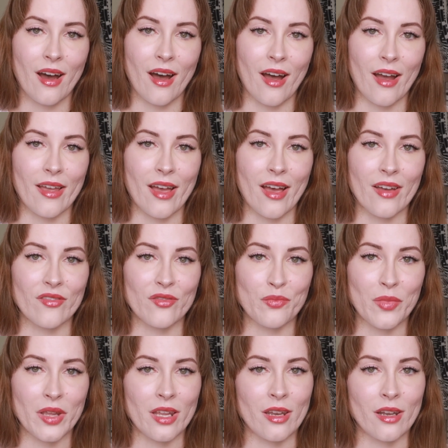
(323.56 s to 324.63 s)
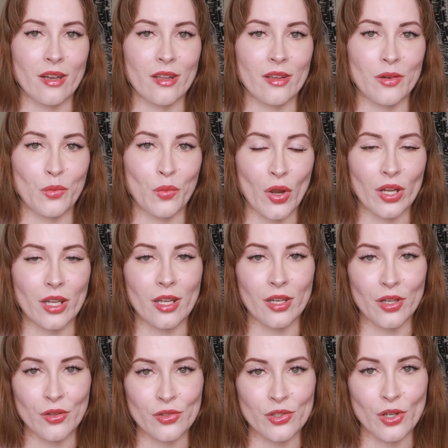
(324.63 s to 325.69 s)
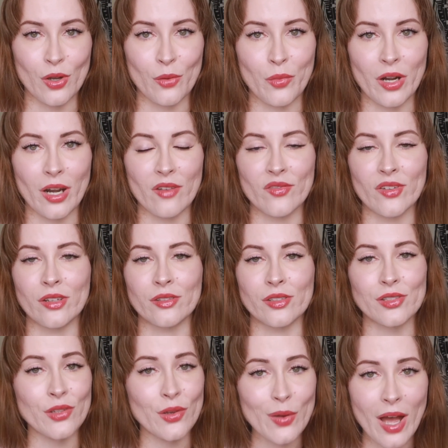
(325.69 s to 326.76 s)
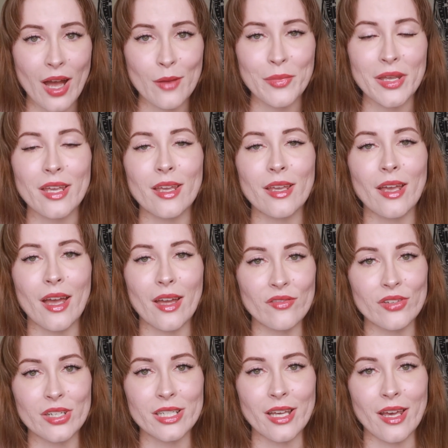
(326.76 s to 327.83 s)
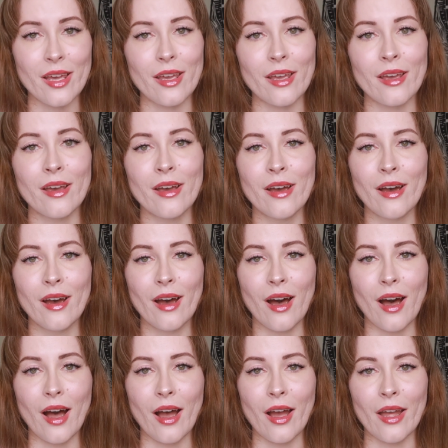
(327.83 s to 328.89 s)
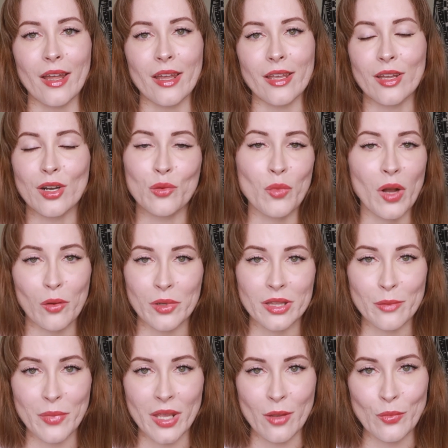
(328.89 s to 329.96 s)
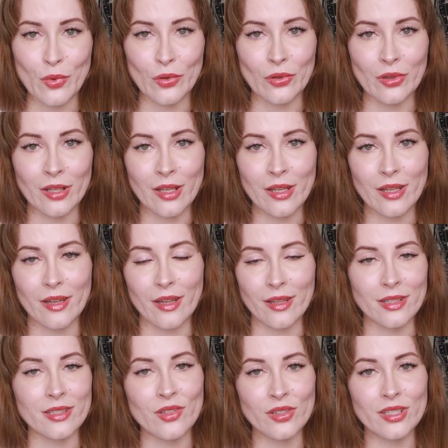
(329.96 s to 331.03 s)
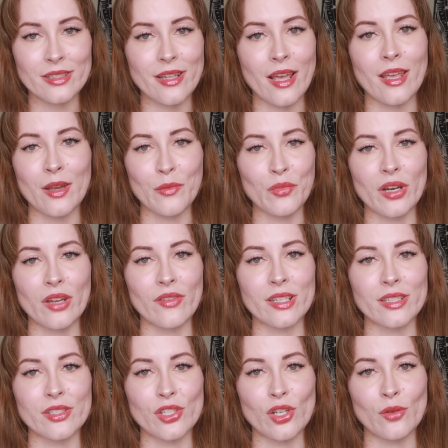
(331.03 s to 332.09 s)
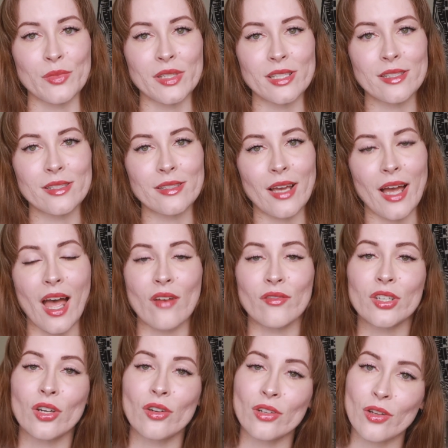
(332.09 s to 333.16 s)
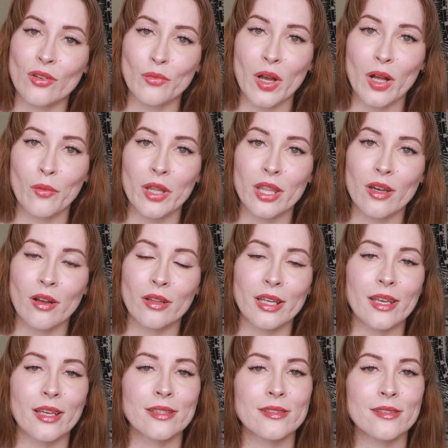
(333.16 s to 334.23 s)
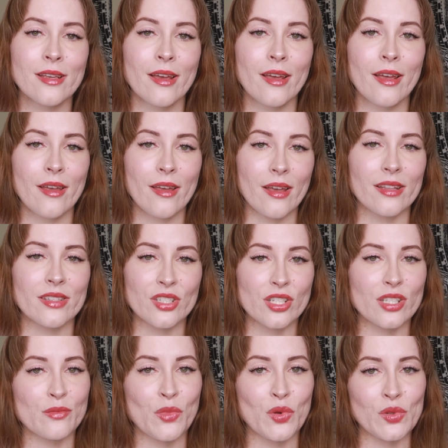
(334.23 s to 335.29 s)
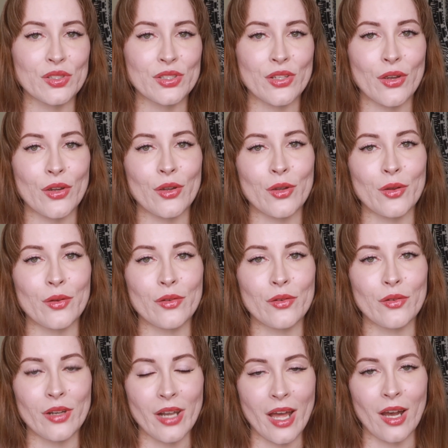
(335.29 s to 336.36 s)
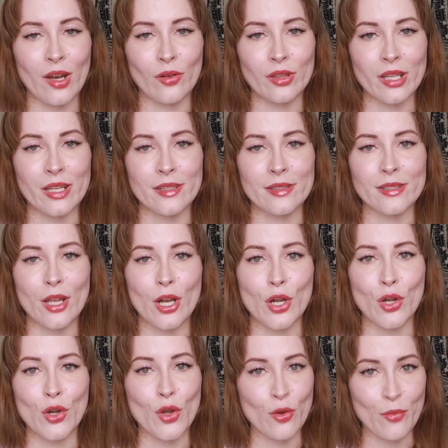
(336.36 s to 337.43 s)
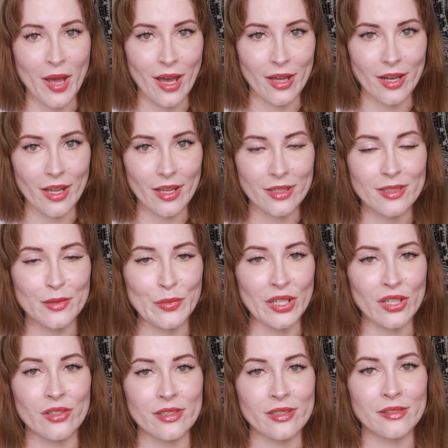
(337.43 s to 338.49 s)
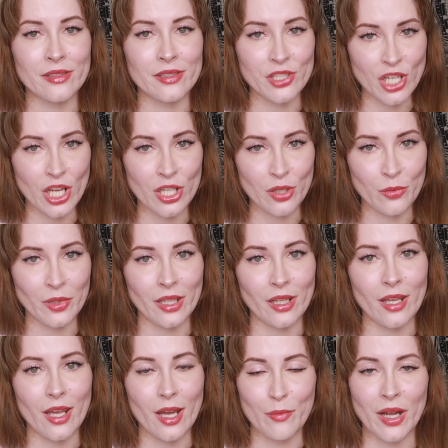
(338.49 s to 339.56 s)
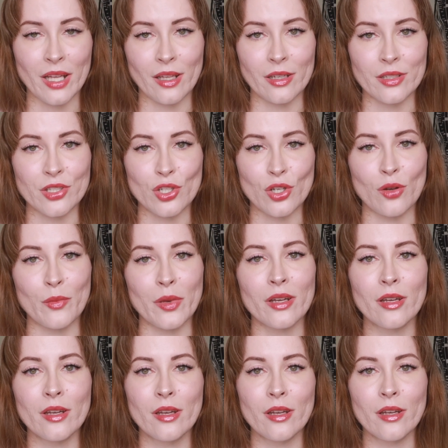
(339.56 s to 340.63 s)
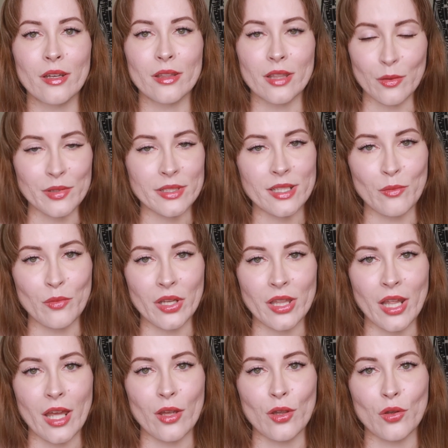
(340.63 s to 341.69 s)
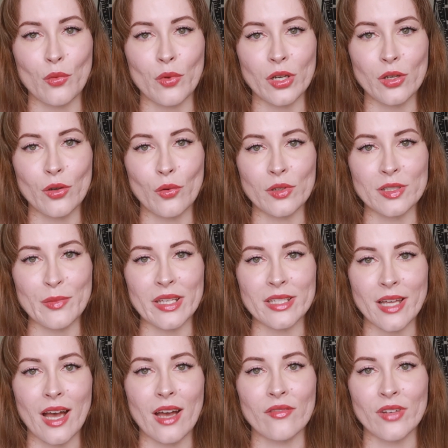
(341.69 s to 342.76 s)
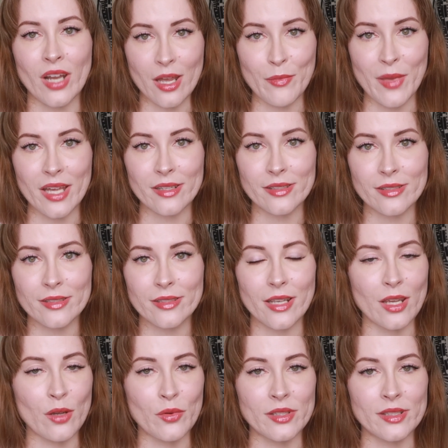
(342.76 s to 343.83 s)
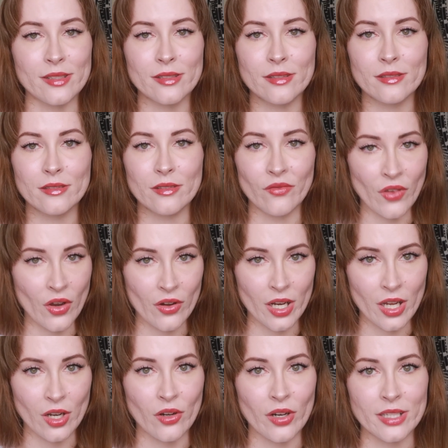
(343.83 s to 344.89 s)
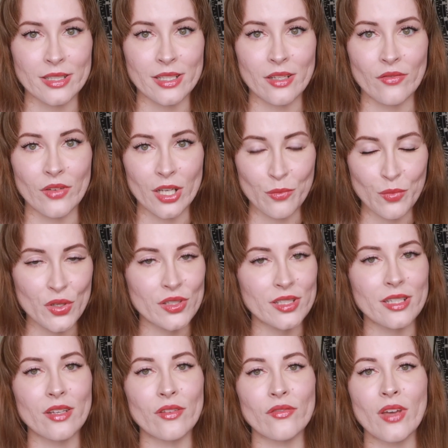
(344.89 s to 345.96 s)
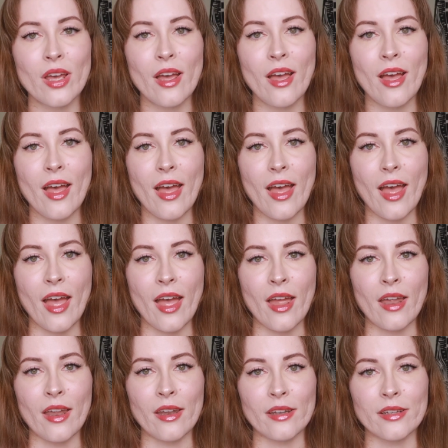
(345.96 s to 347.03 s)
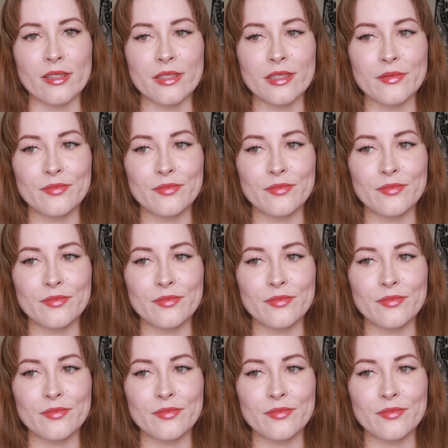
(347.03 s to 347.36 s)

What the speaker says: I have been working a new job where I feel so happy every day. I get on well with the people, and that's not to say in previous jobs I haven't gotten on well with colleagues. It's just more so now there's no bad eggs, because genuinely at my last job there was someone there who would cause me to have nightmares. He was very aggressive and abusive, and